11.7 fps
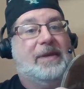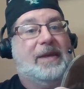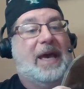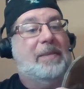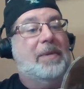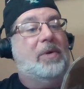
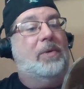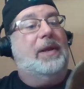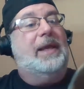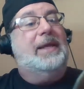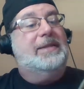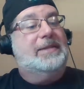camo on
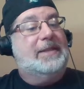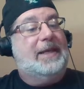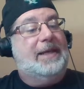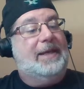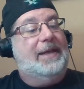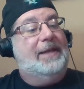the
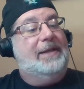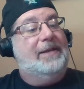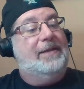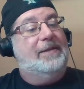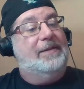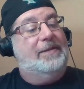inside,
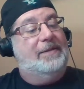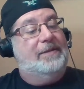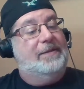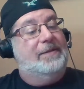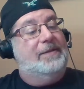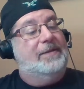
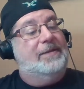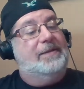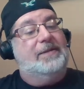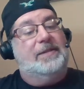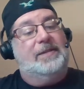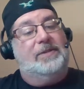
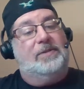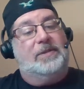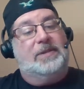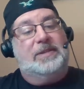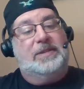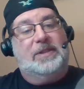little
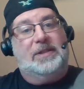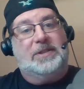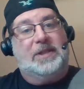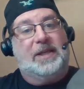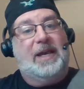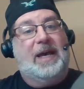touch
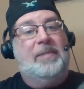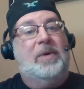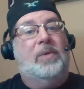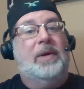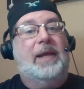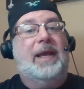of
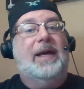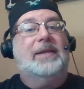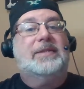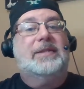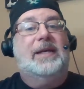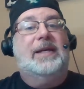camo on the
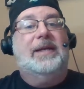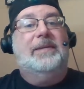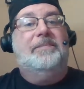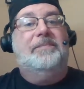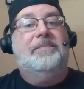outside.